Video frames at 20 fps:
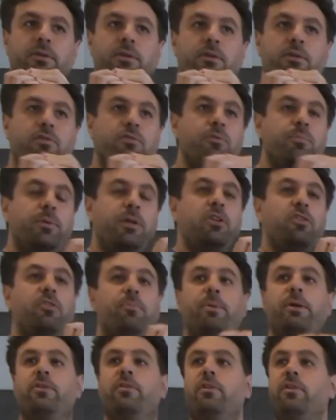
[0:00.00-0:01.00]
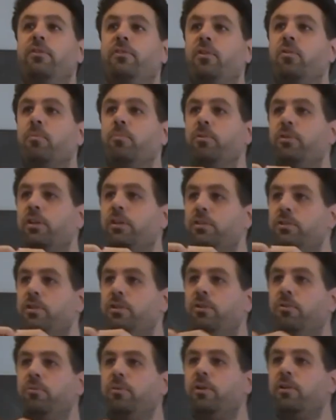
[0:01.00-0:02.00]
should be interpreted as a computational
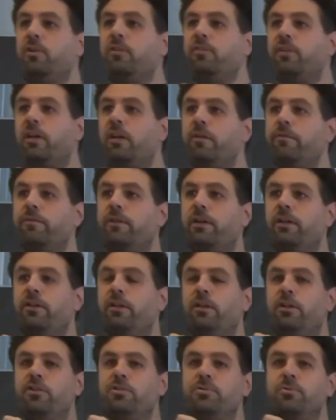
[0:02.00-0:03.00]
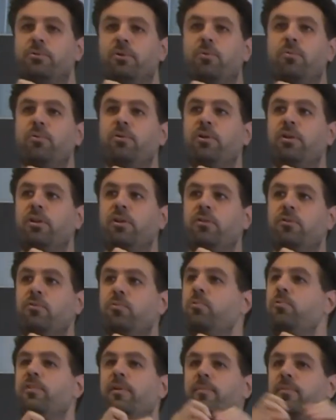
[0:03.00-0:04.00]
unit itself, and it should only
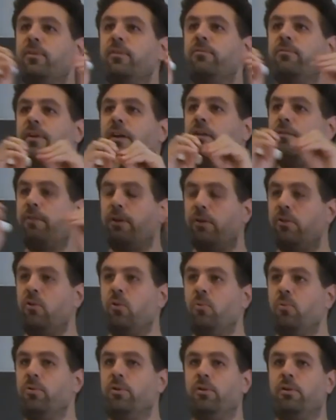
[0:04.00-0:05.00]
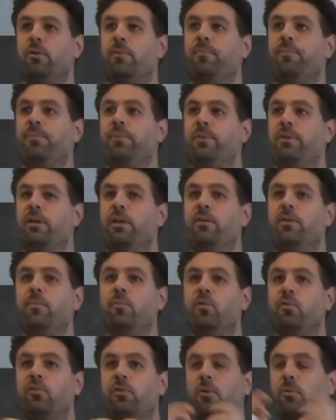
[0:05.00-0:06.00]
do something very, very local. And the
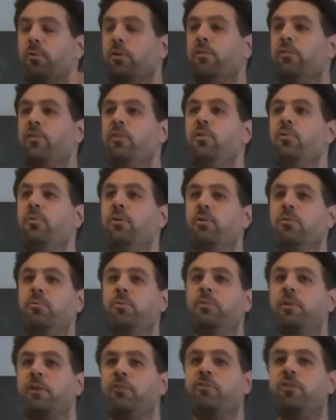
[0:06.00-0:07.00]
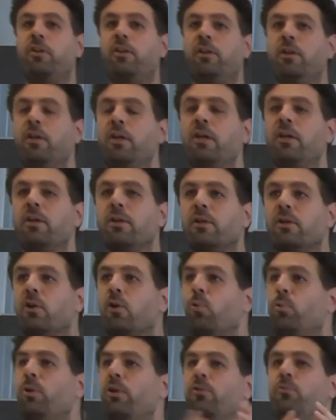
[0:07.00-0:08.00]
most local thing you can do is actually
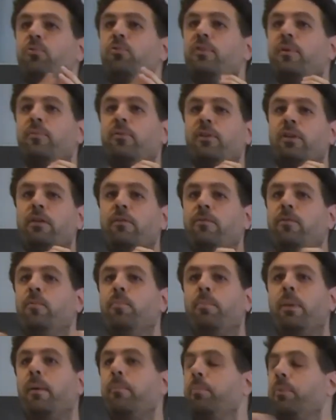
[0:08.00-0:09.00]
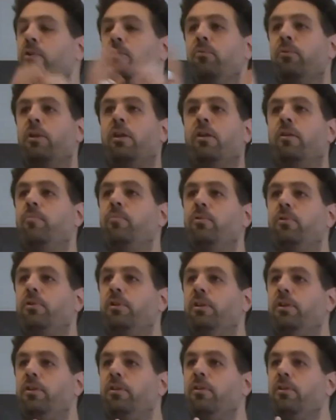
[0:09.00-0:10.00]
only do something if you bump into another ball.
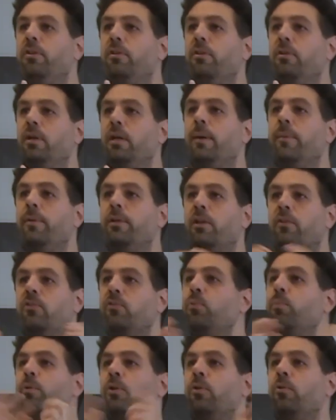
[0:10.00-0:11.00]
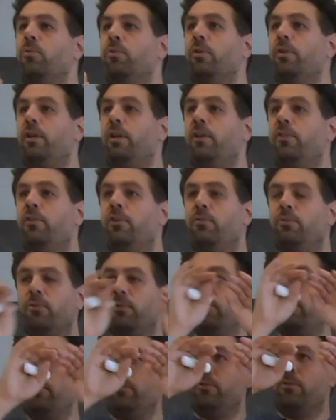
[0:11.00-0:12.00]
Yeah, I mean that's super local. Yeah?
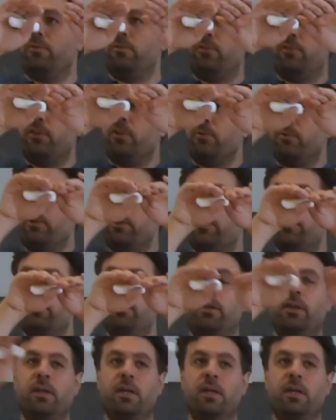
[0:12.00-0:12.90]
You see only